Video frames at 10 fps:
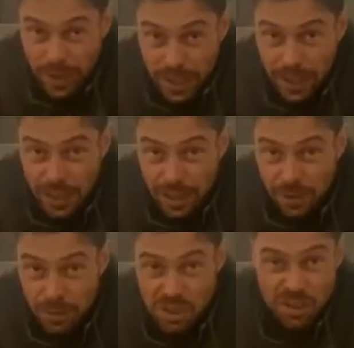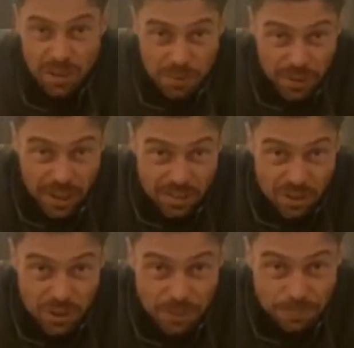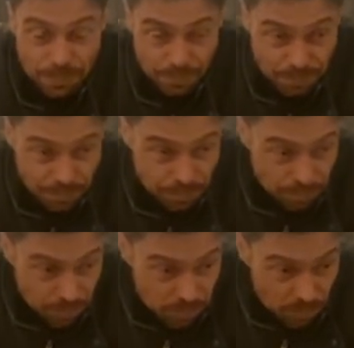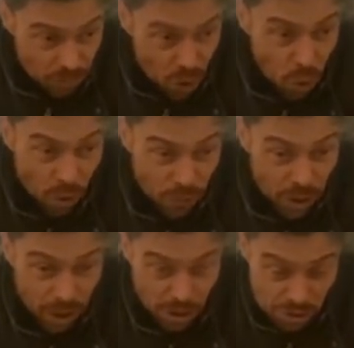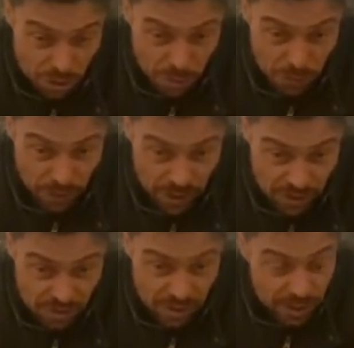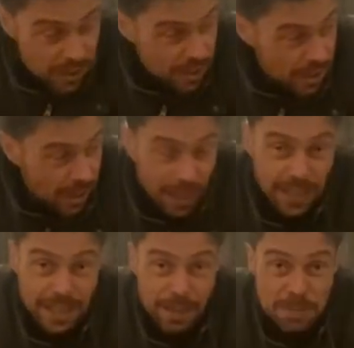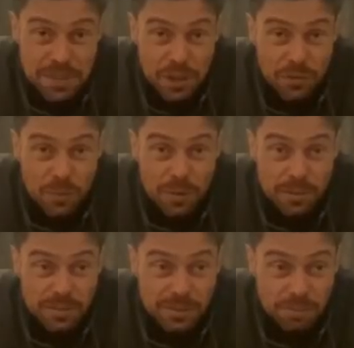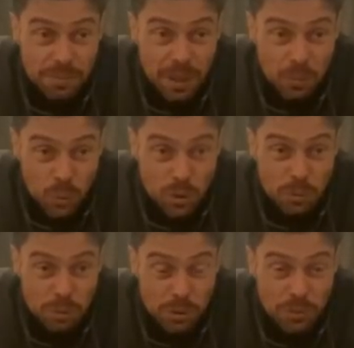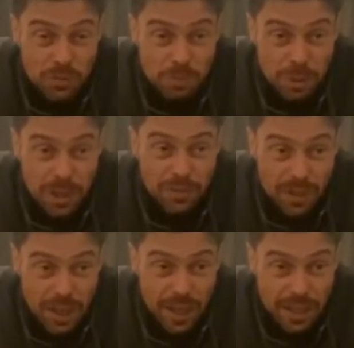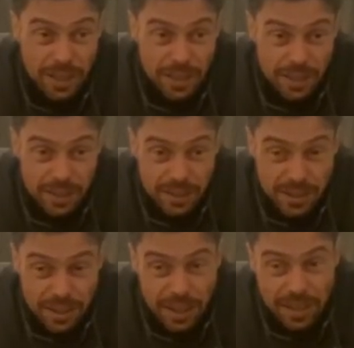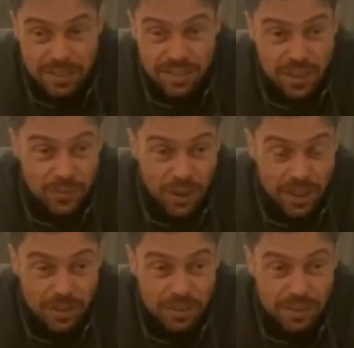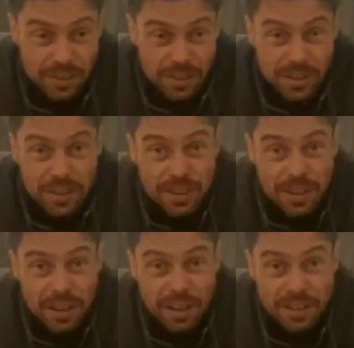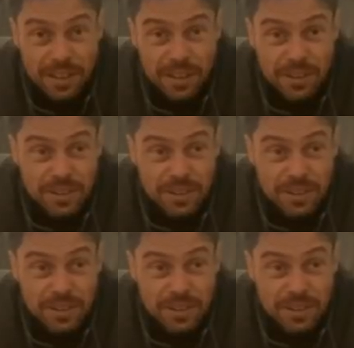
here, which I don't think they do, or I've got to go to Screwfix and get myself some waterproof PVA and see if I can, I don't know,